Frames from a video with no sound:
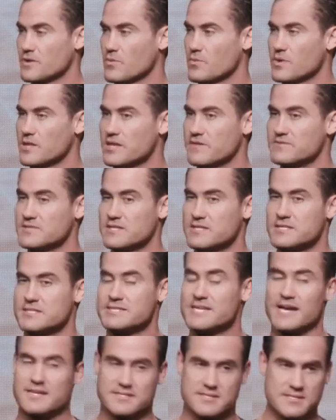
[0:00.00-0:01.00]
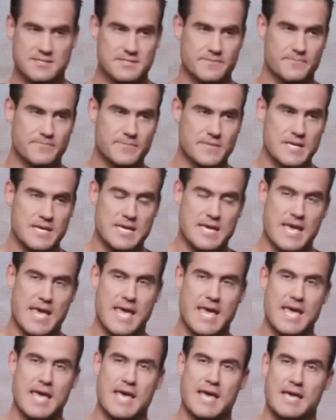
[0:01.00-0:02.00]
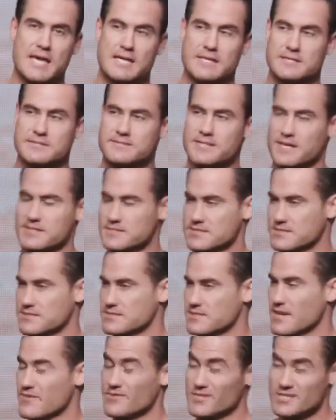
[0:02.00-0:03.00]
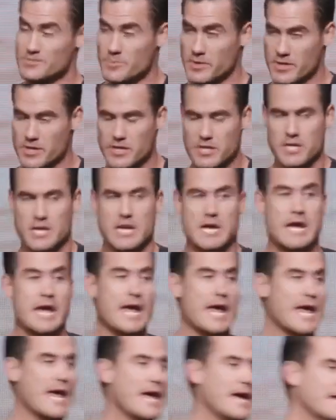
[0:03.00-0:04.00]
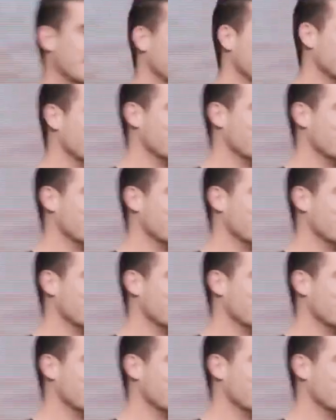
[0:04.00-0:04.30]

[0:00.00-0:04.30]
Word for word: we lived in Texas. And Texas, everything's bigger. And